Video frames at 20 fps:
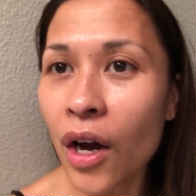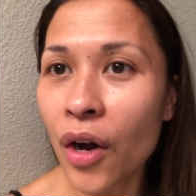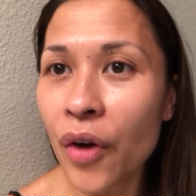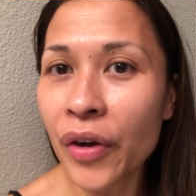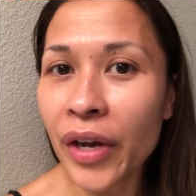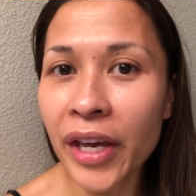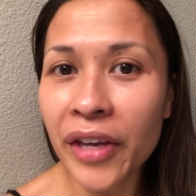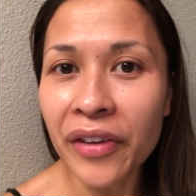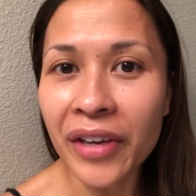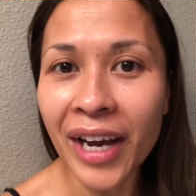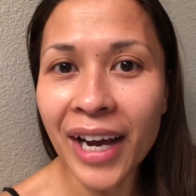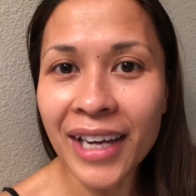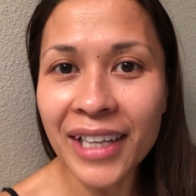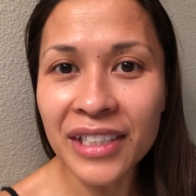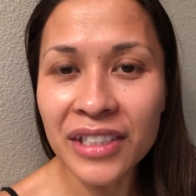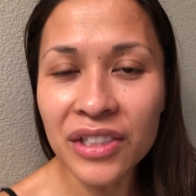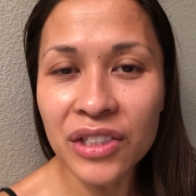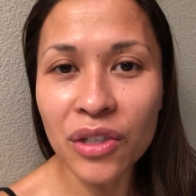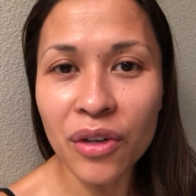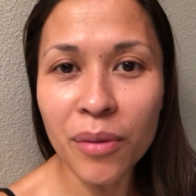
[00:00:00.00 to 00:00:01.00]
Okay, you
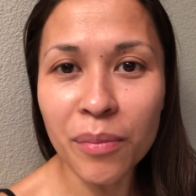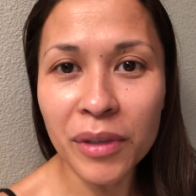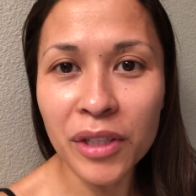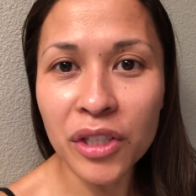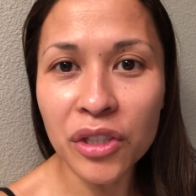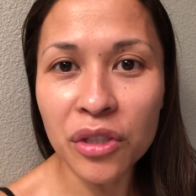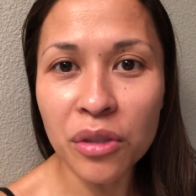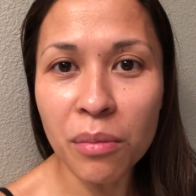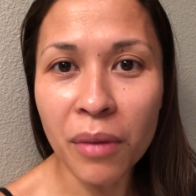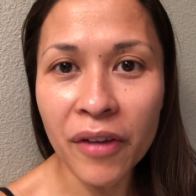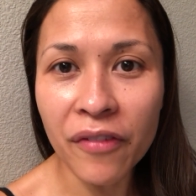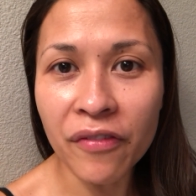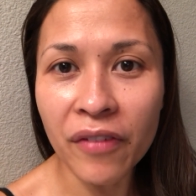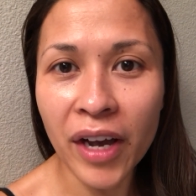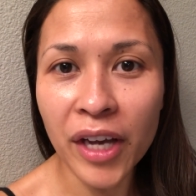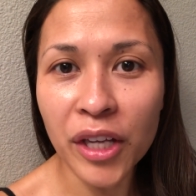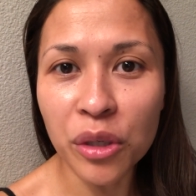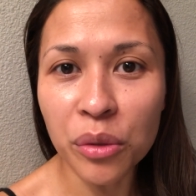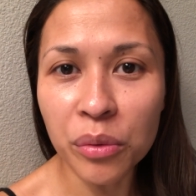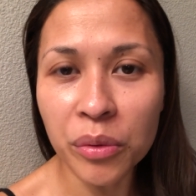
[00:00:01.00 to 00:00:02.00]
guys, so I'm gonna do my
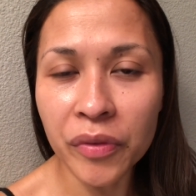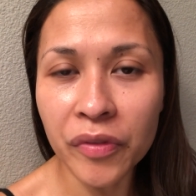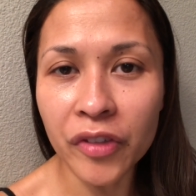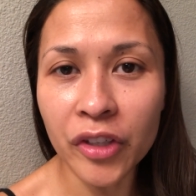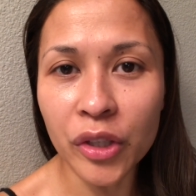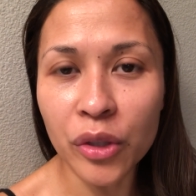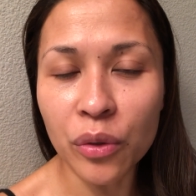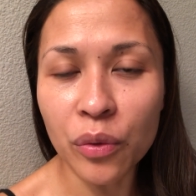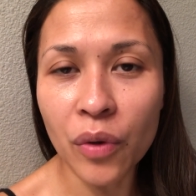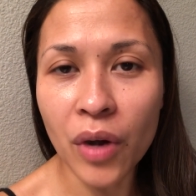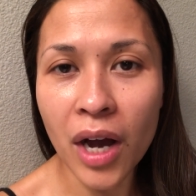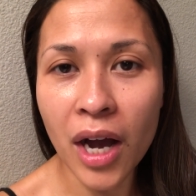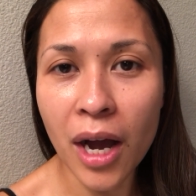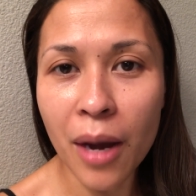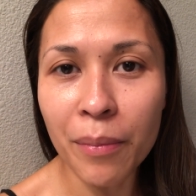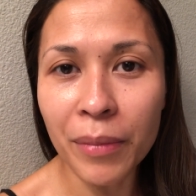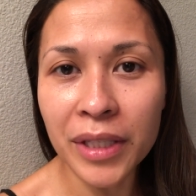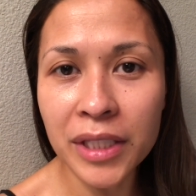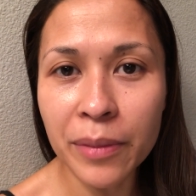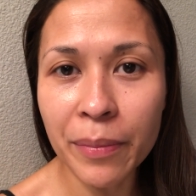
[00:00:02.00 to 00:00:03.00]
final review.
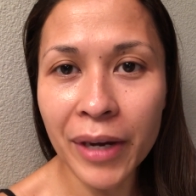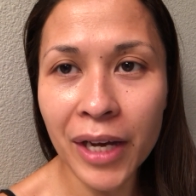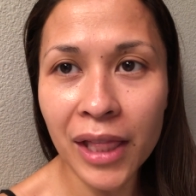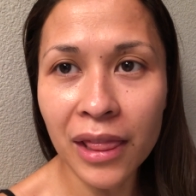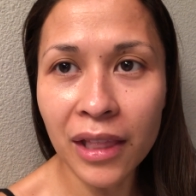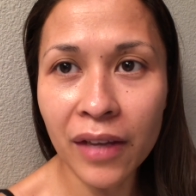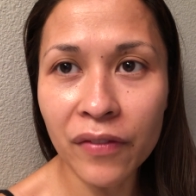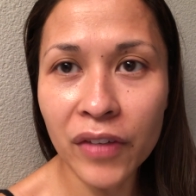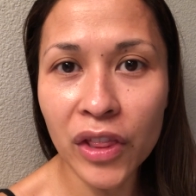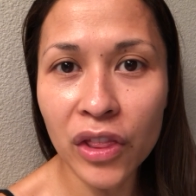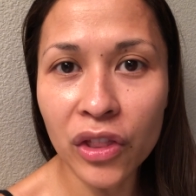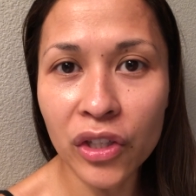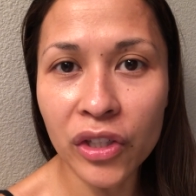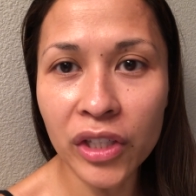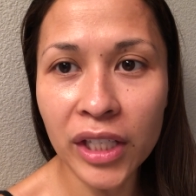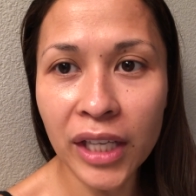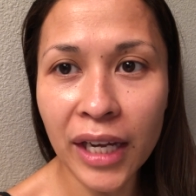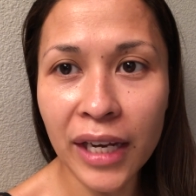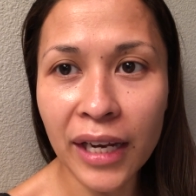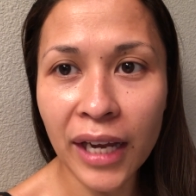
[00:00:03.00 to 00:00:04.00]
It's about
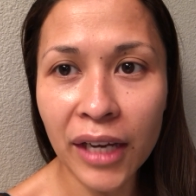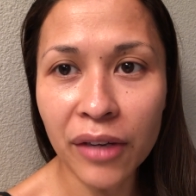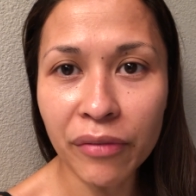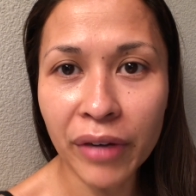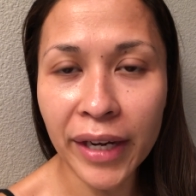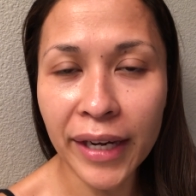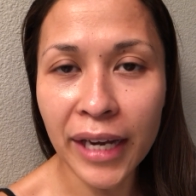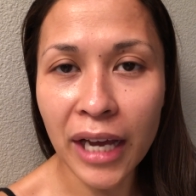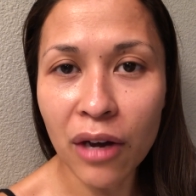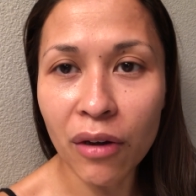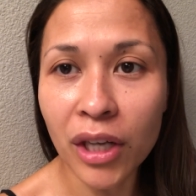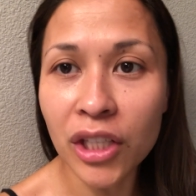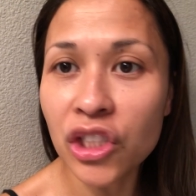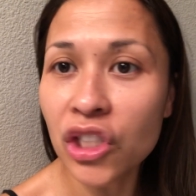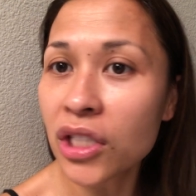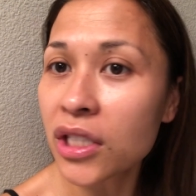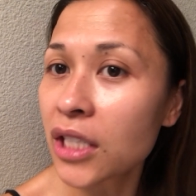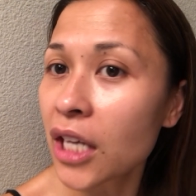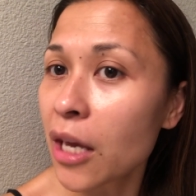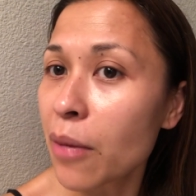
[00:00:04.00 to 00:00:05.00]
11:30 at night right now. I
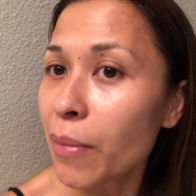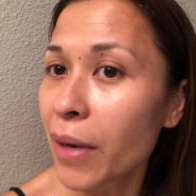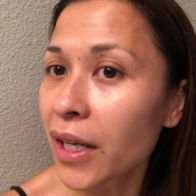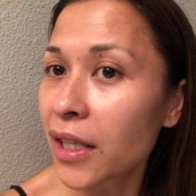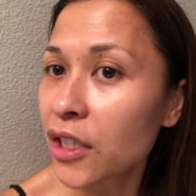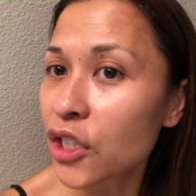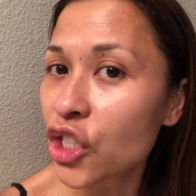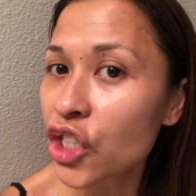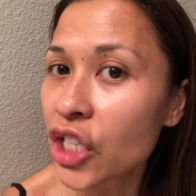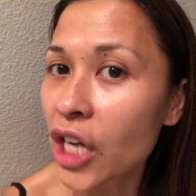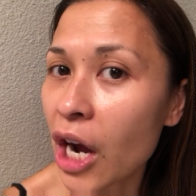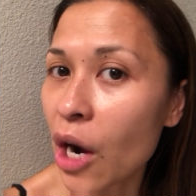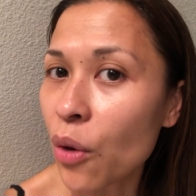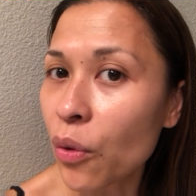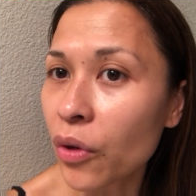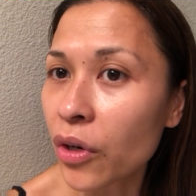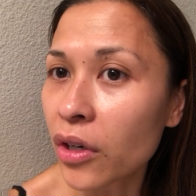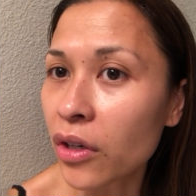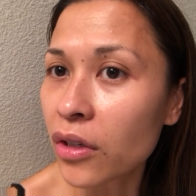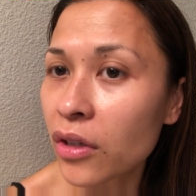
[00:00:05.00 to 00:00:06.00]
just came out of the
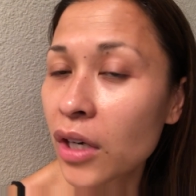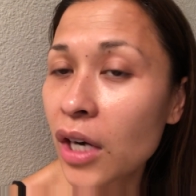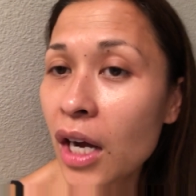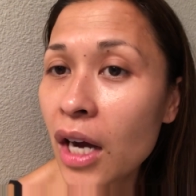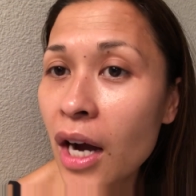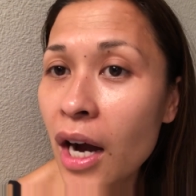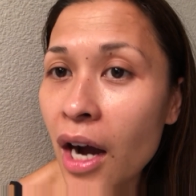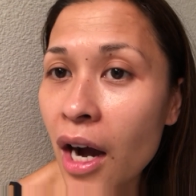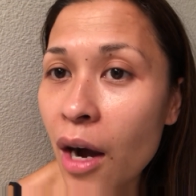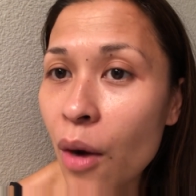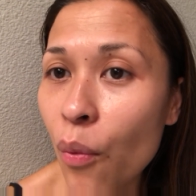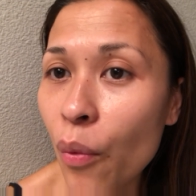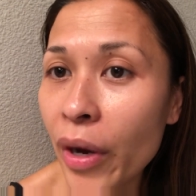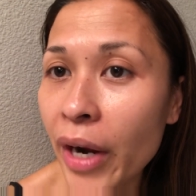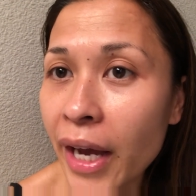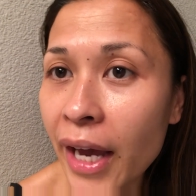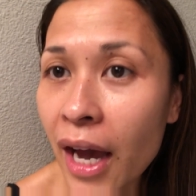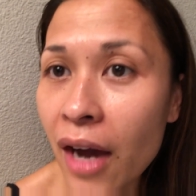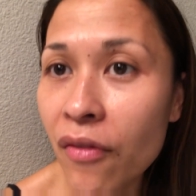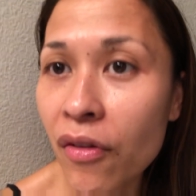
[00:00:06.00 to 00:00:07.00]
shower. What
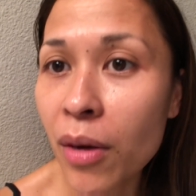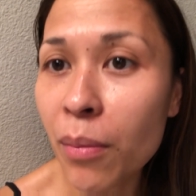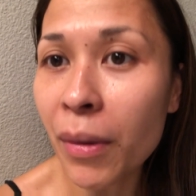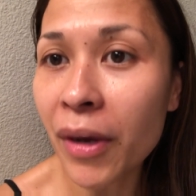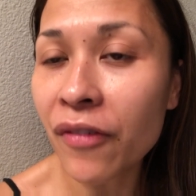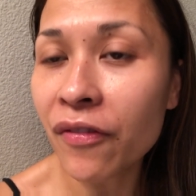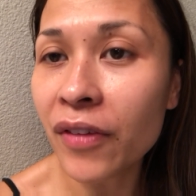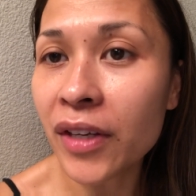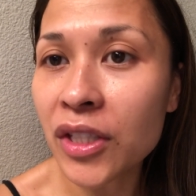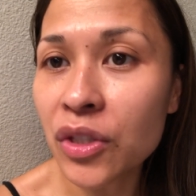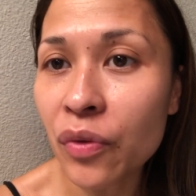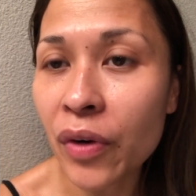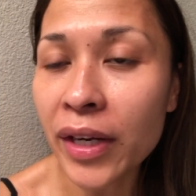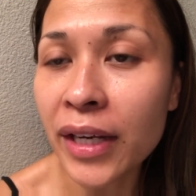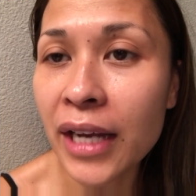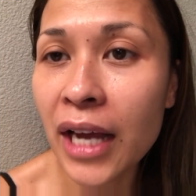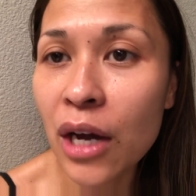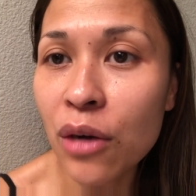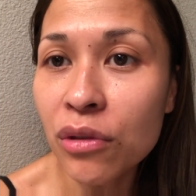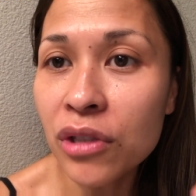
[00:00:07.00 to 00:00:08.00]
I have on my face right
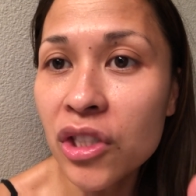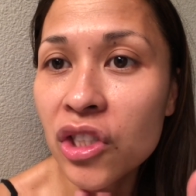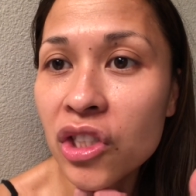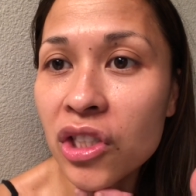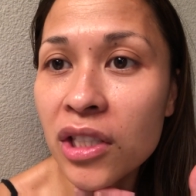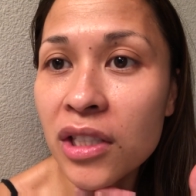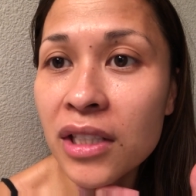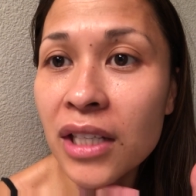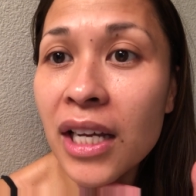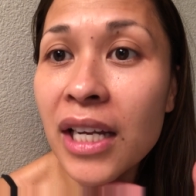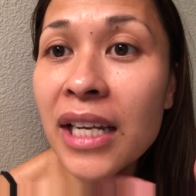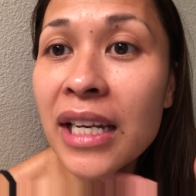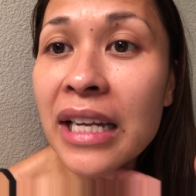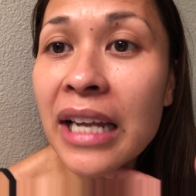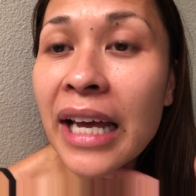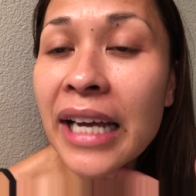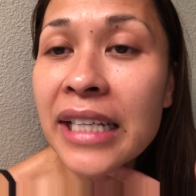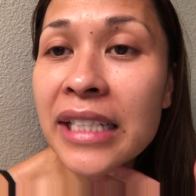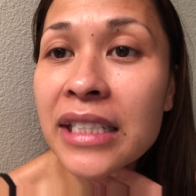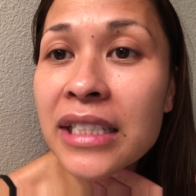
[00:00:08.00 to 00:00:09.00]
now is just a
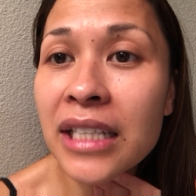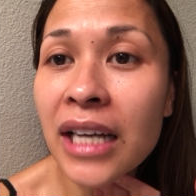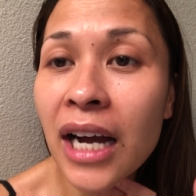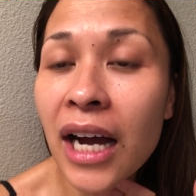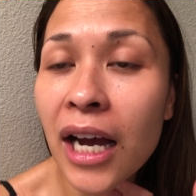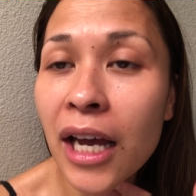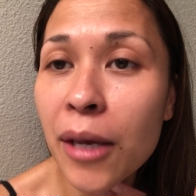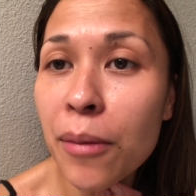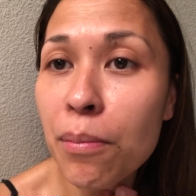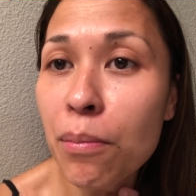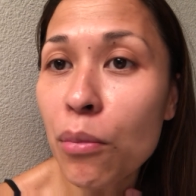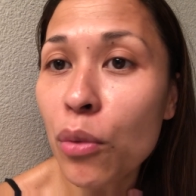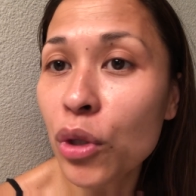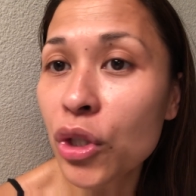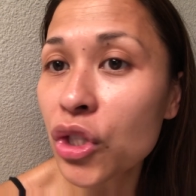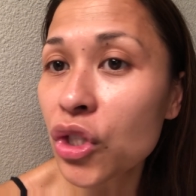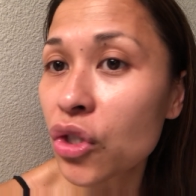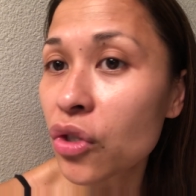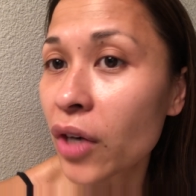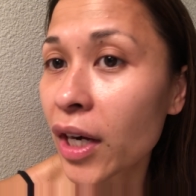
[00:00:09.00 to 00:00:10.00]
nighttime
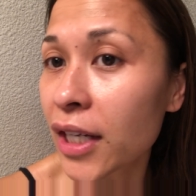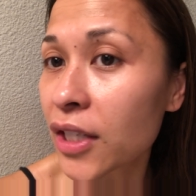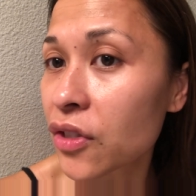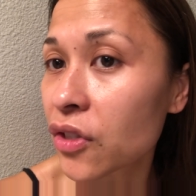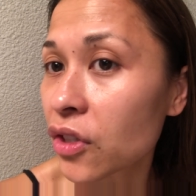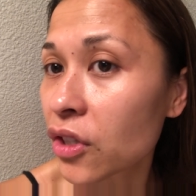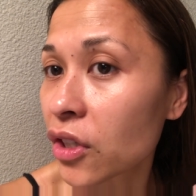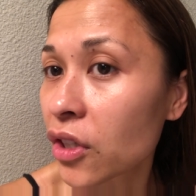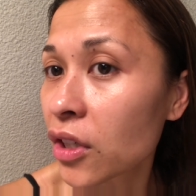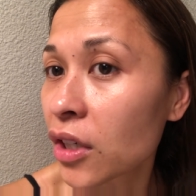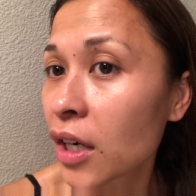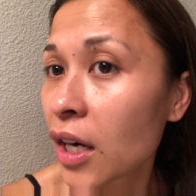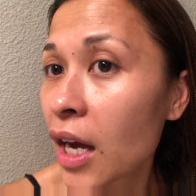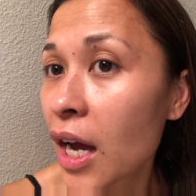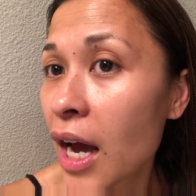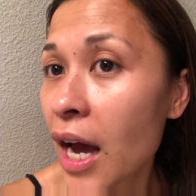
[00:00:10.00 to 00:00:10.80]
moisturizer.